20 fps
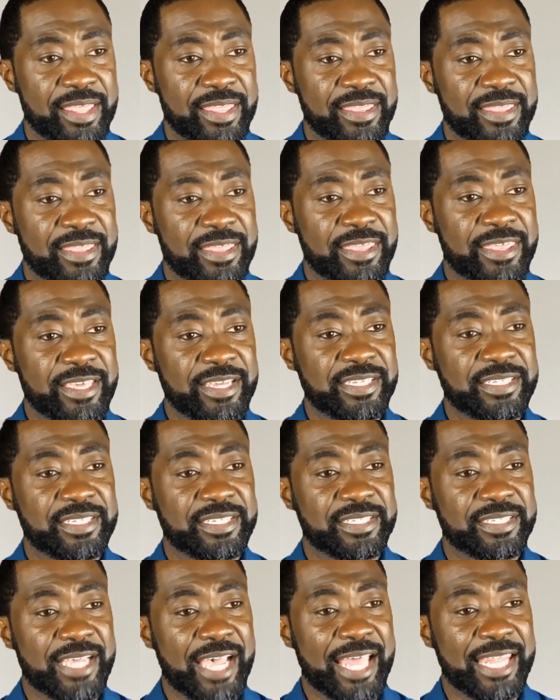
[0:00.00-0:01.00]

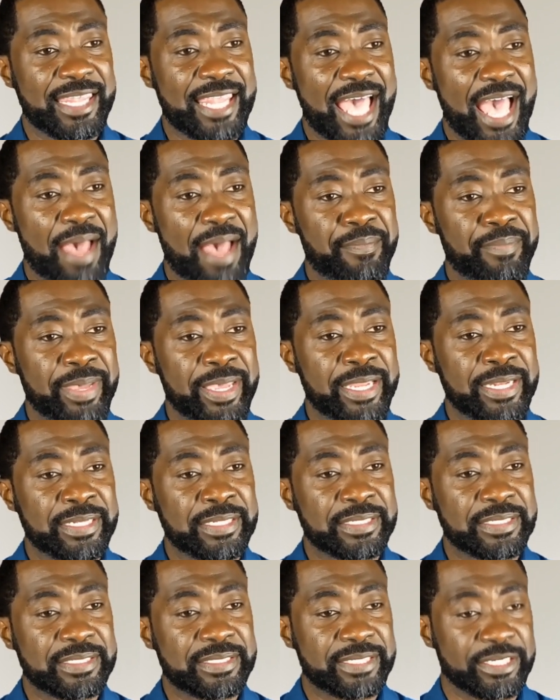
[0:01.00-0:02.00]
This
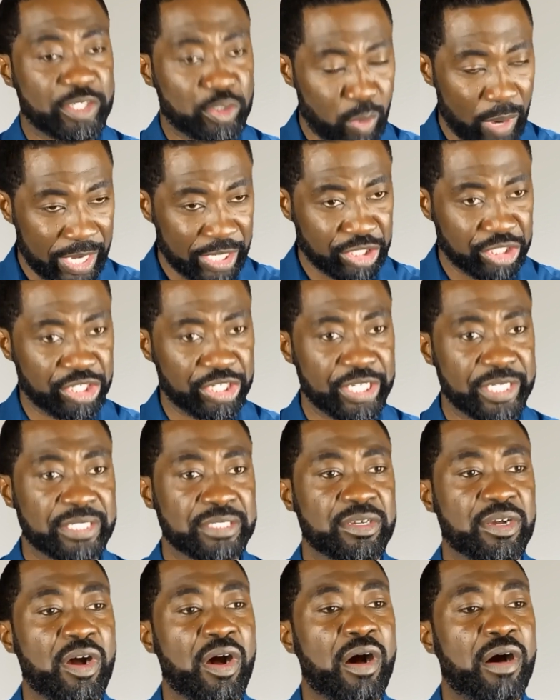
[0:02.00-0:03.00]
alarming
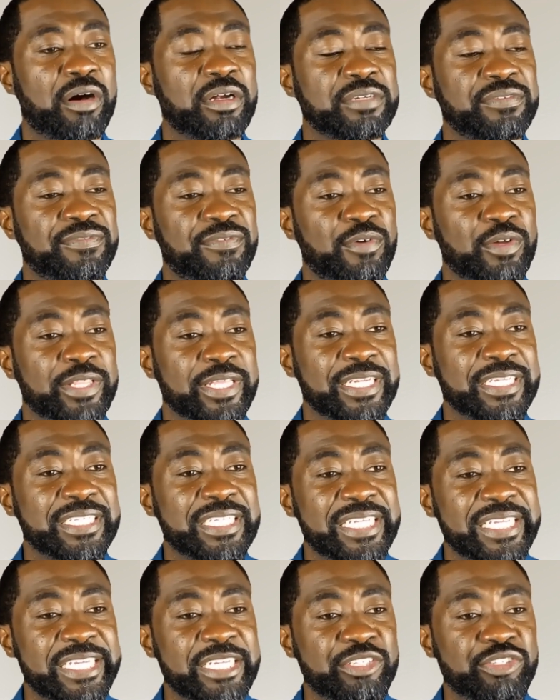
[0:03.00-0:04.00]
situation called for the
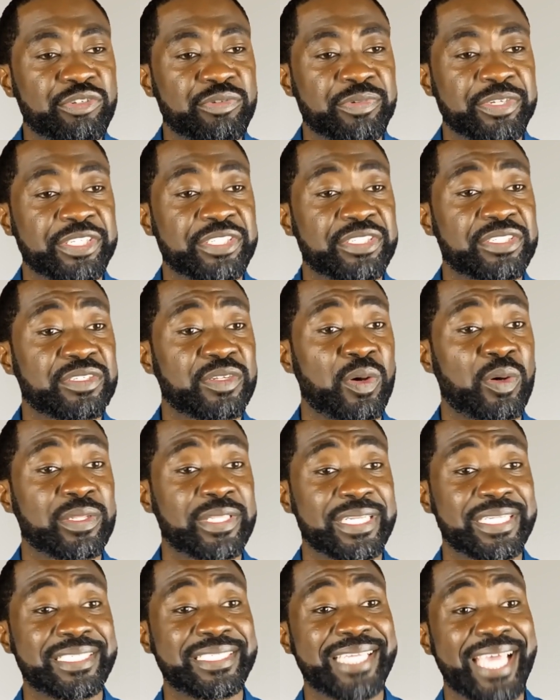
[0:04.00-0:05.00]
need to restore
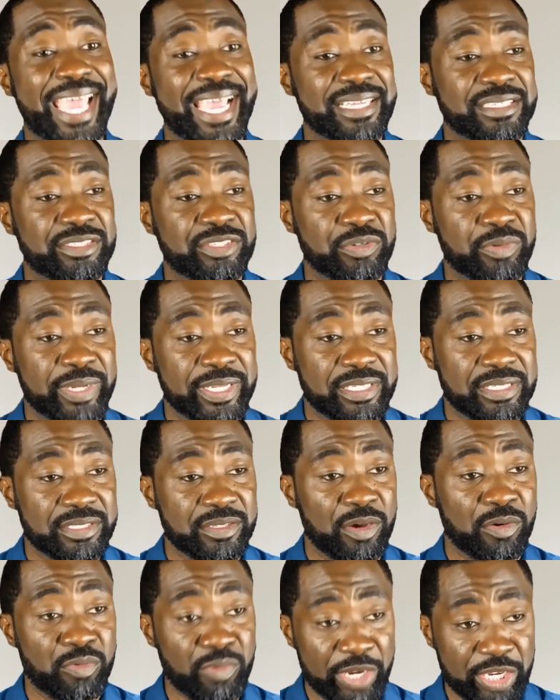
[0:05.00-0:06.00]
the text to its
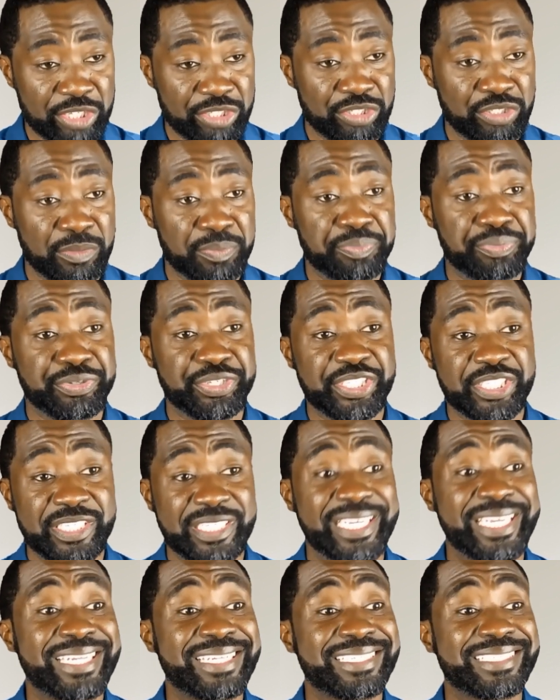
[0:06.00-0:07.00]
original
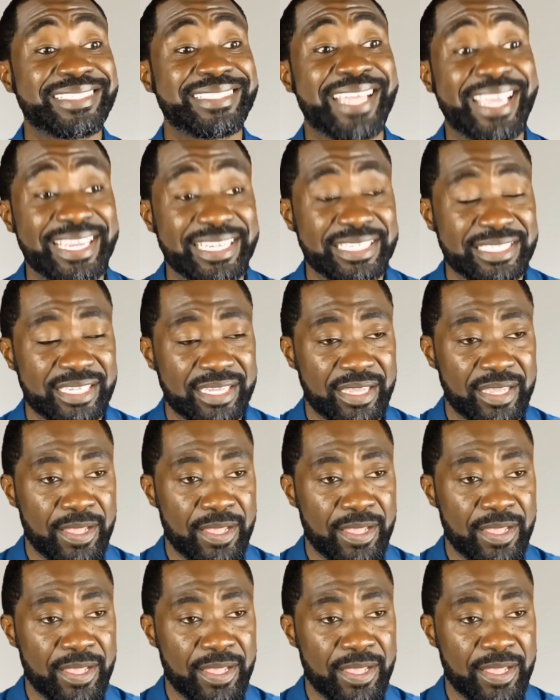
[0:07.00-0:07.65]
pristine state.